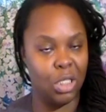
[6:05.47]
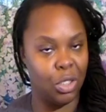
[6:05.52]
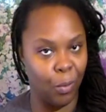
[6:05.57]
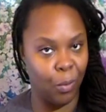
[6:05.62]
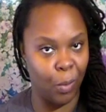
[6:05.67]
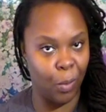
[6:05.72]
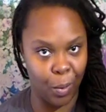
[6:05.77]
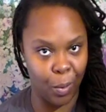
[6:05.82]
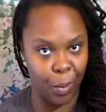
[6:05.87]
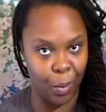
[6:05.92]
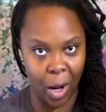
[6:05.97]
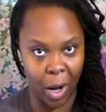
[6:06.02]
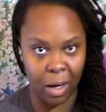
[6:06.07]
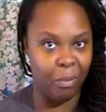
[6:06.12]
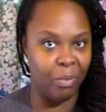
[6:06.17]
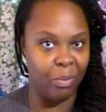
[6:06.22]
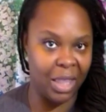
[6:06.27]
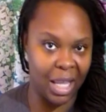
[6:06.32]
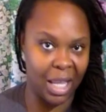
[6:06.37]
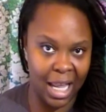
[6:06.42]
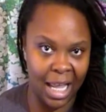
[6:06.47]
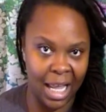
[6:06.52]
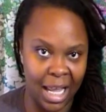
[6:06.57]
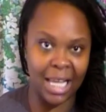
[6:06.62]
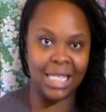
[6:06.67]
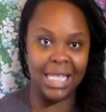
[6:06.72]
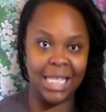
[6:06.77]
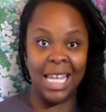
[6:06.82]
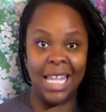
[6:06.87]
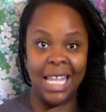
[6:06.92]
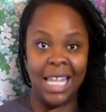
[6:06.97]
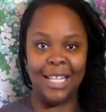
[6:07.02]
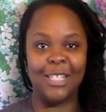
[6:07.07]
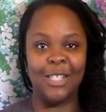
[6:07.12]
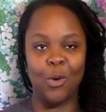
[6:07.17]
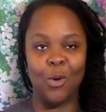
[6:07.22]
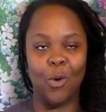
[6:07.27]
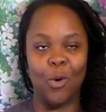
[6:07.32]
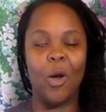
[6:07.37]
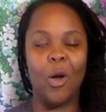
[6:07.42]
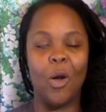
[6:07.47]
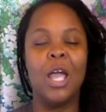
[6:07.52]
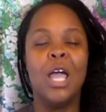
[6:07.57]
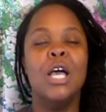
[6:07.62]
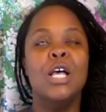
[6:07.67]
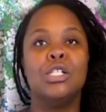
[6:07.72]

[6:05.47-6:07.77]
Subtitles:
three random things in the story.